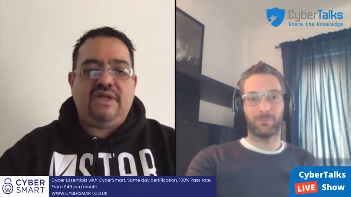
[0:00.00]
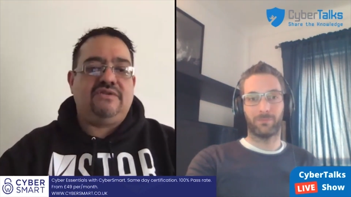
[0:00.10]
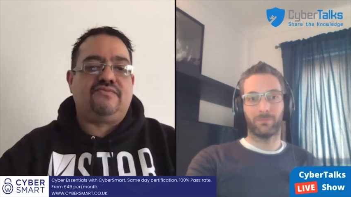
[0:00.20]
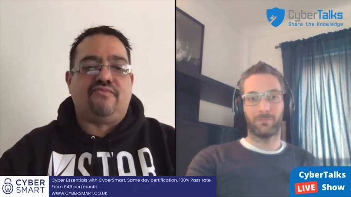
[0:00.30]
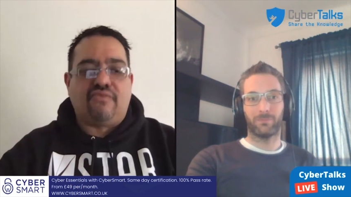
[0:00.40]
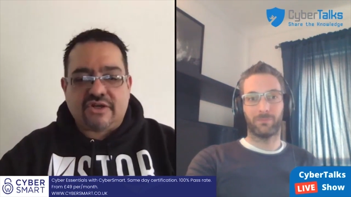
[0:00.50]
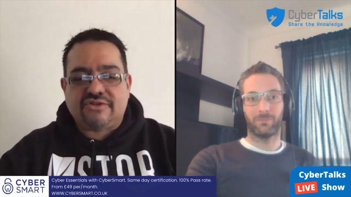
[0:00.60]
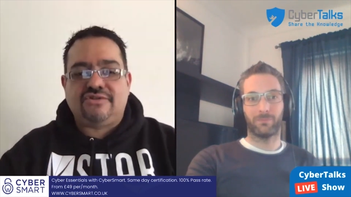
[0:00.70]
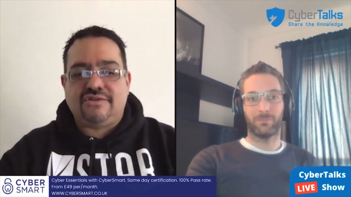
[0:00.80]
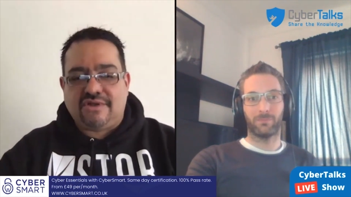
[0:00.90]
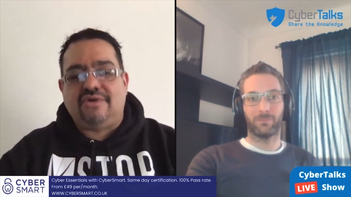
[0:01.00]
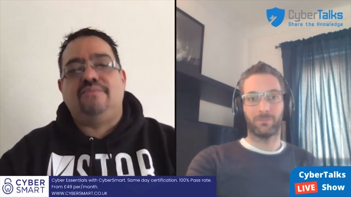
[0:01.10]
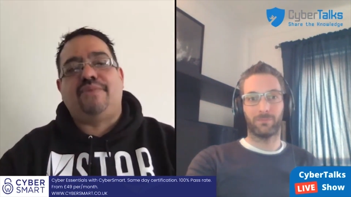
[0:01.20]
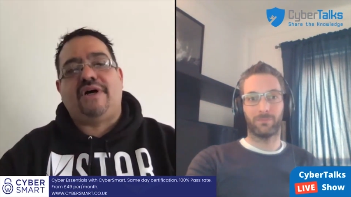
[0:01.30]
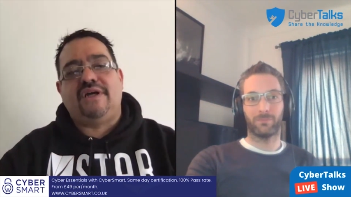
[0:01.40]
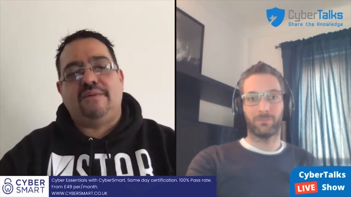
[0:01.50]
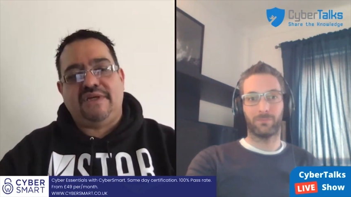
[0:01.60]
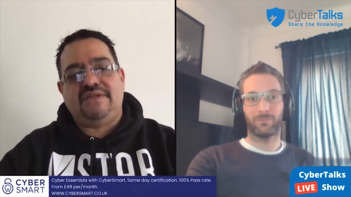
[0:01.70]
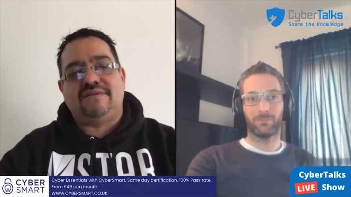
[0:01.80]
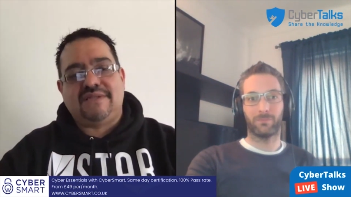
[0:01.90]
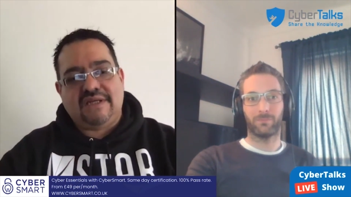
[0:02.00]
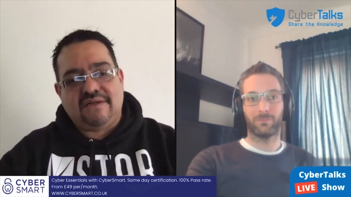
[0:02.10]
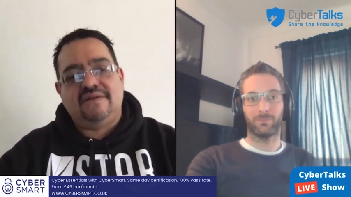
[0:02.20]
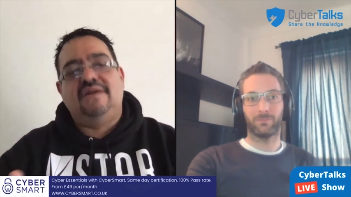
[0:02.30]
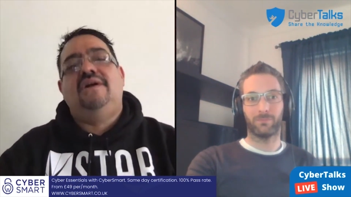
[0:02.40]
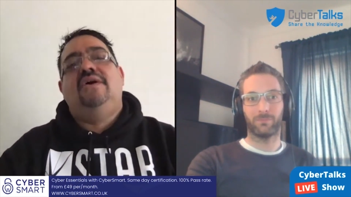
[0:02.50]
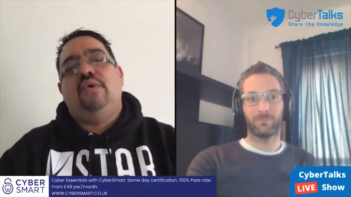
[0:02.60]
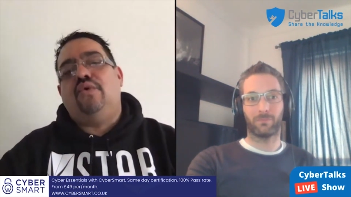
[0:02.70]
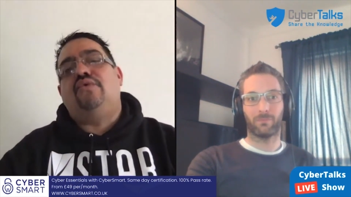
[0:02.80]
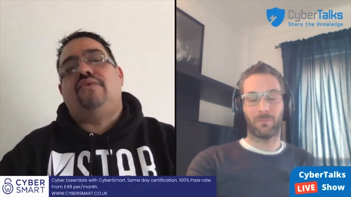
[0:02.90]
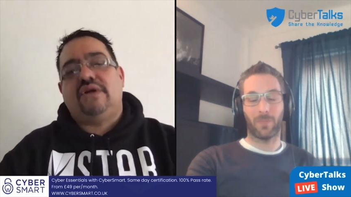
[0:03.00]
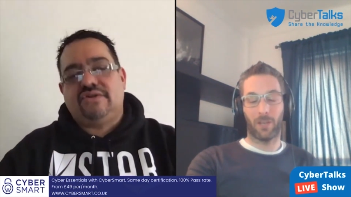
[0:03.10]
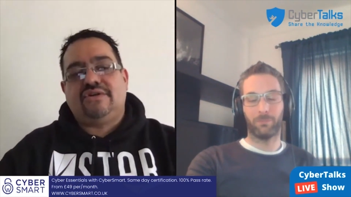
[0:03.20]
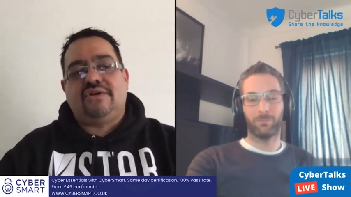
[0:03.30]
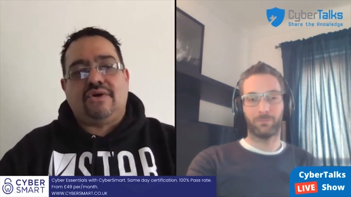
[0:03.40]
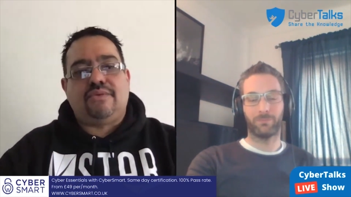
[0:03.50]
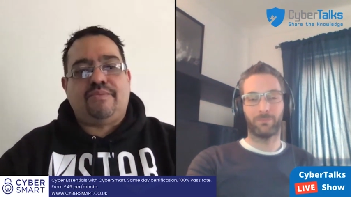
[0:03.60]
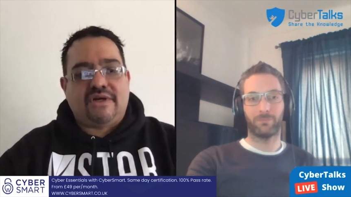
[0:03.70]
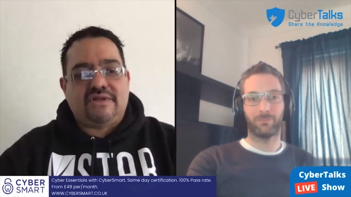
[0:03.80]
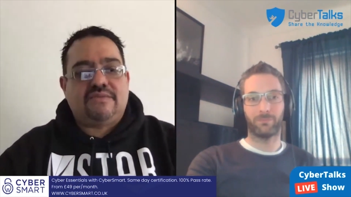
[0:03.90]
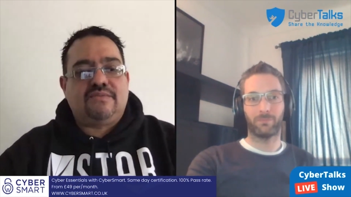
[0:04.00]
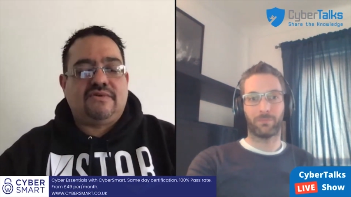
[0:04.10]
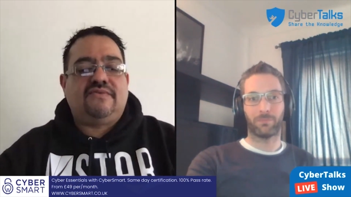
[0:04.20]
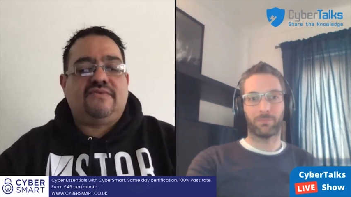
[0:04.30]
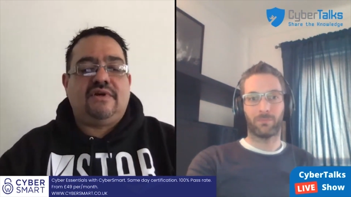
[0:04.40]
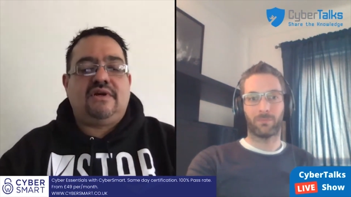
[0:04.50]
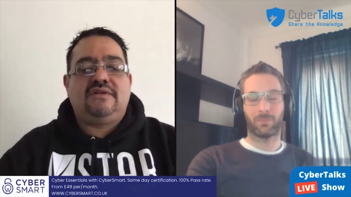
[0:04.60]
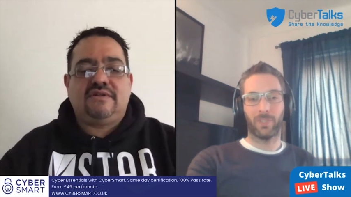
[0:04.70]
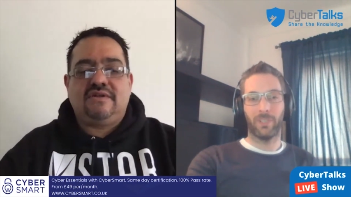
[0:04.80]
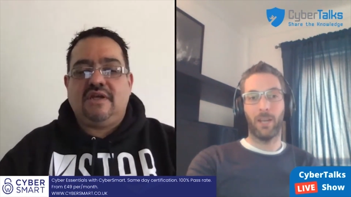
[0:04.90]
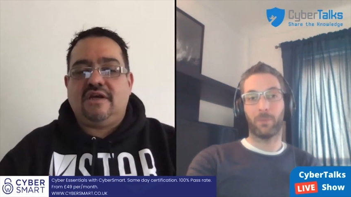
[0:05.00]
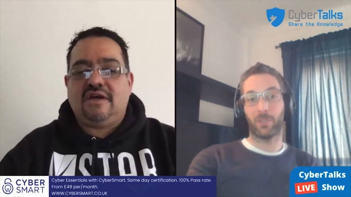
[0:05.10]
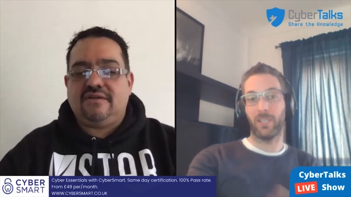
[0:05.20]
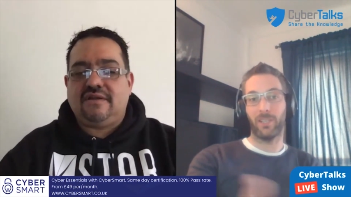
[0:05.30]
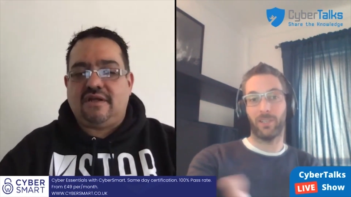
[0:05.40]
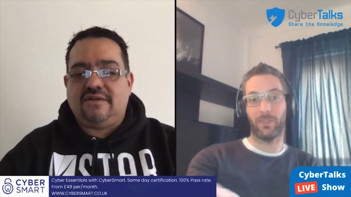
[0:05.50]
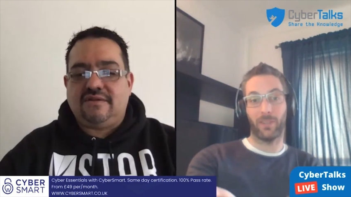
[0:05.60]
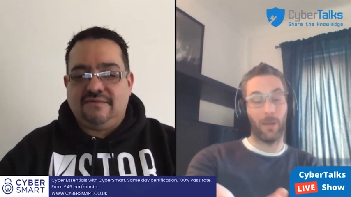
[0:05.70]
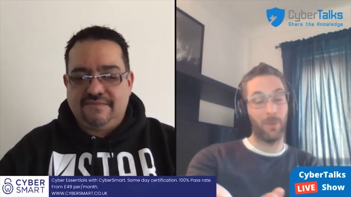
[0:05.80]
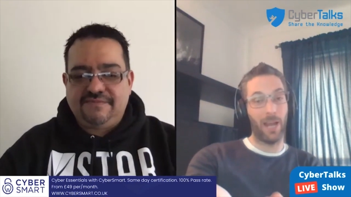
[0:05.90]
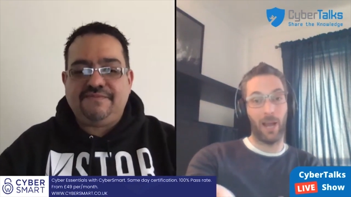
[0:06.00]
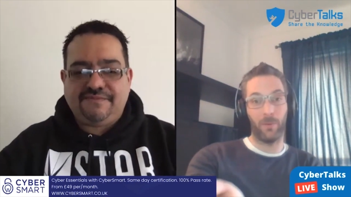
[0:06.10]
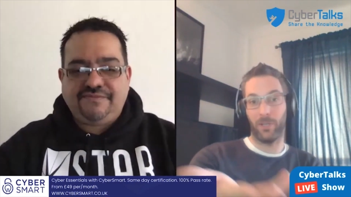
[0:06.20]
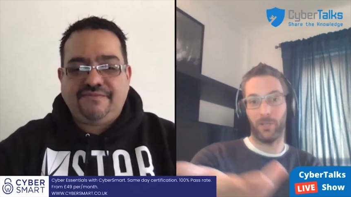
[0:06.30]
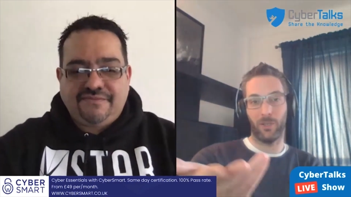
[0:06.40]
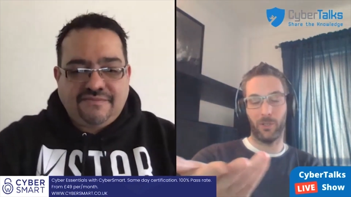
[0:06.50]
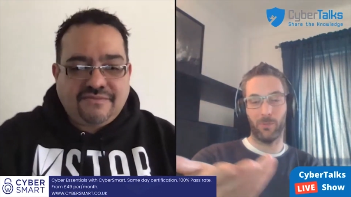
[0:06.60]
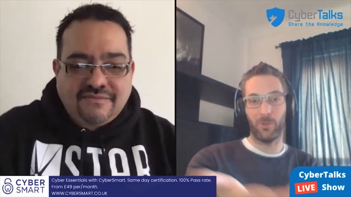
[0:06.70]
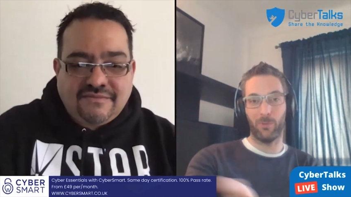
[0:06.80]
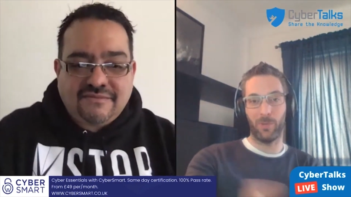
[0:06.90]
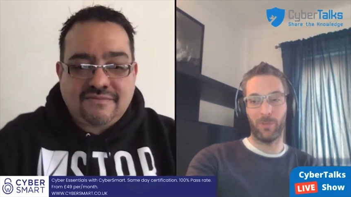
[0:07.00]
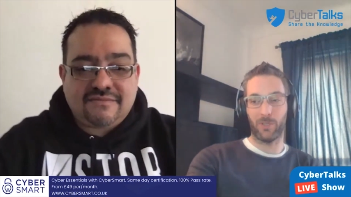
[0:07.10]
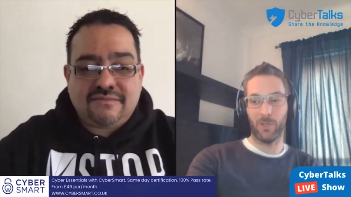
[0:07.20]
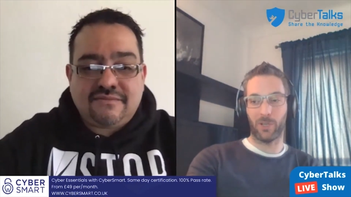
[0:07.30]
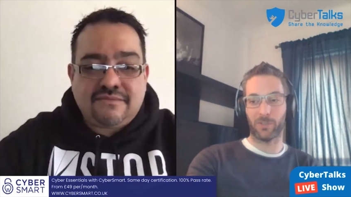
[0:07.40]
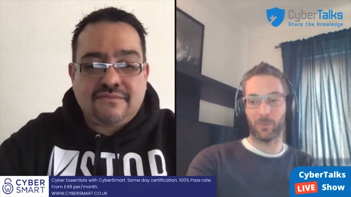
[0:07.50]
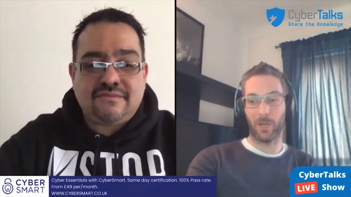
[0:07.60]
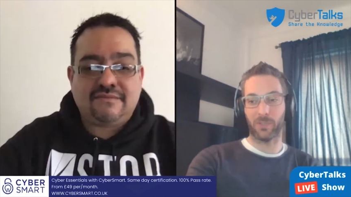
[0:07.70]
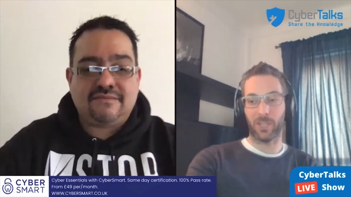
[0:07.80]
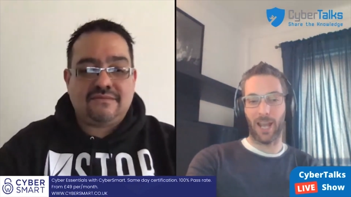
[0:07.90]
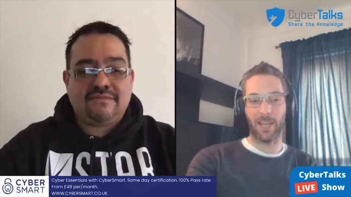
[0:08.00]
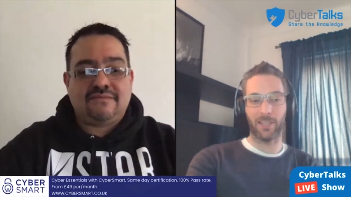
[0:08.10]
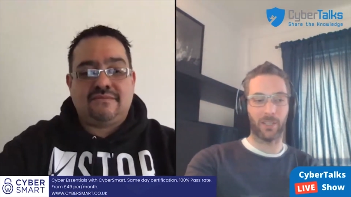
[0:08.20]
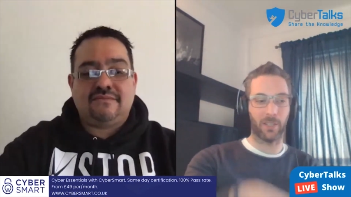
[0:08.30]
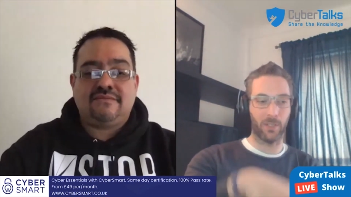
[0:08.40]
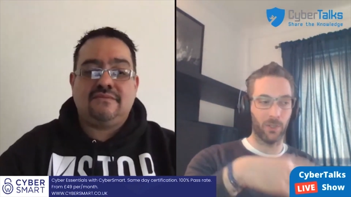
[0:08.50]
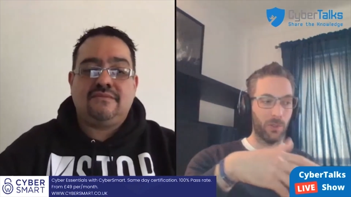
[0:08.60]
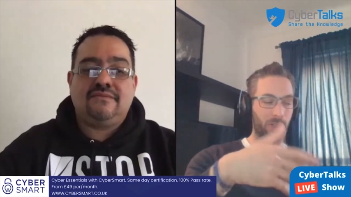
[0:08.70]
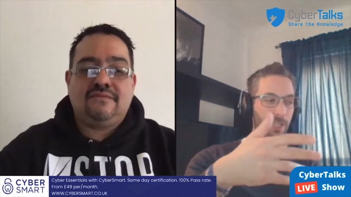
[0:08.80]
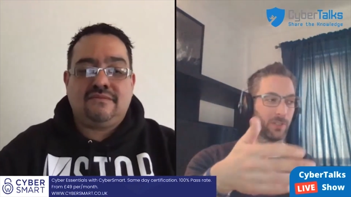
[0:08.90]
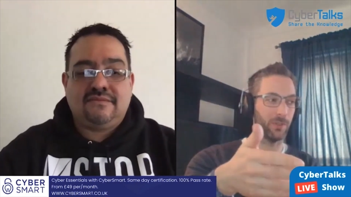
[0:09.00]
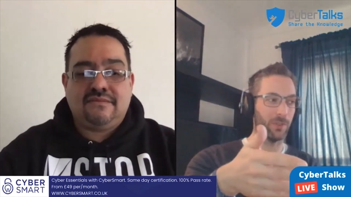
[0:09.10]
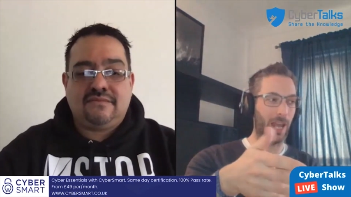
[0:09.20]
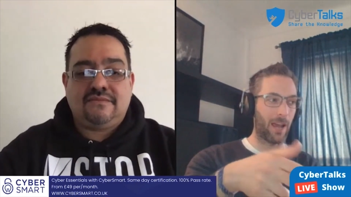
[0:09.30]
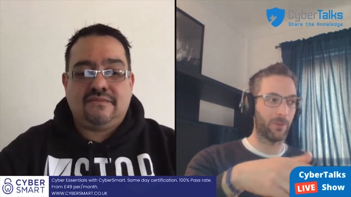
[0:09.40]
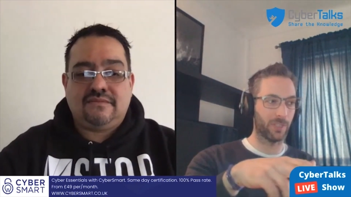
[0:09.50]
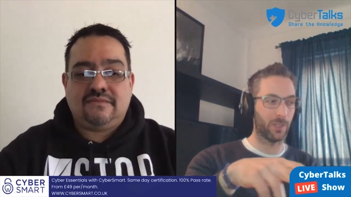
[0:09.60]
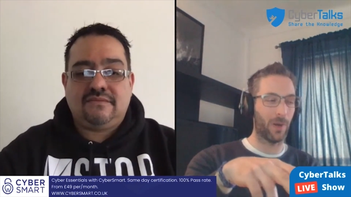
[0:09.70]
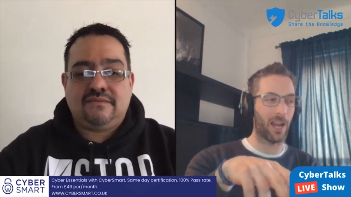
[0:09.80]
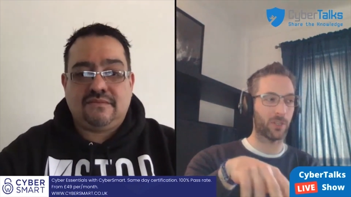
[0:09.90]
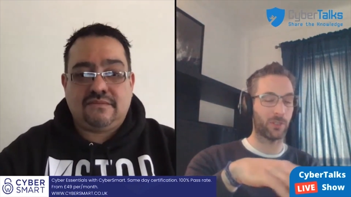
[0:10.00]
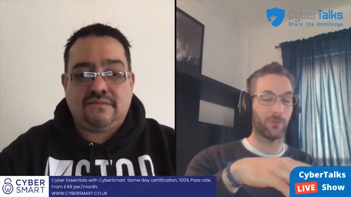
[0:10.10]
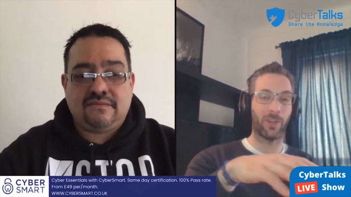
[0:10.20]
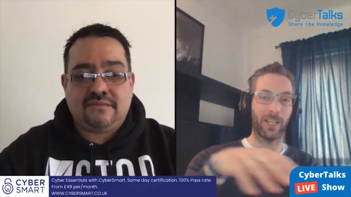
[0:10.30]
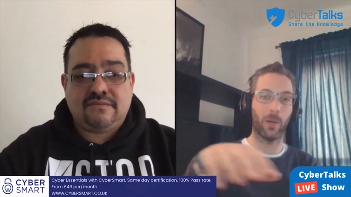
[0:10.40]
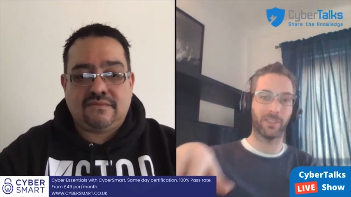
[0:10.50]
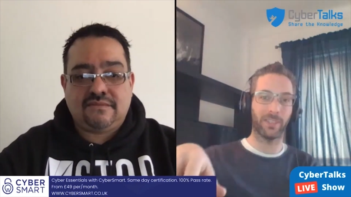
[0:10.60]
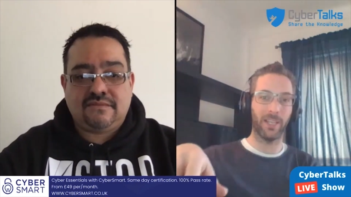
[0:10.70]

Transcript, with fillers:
Speaker 1: means rush to go buy a piece of tin or rush to go buy some software. So yeah,
Speaker 2: I mean, I, you you beat me to it because what I was going to add is like you you need to have those interactions to find out what's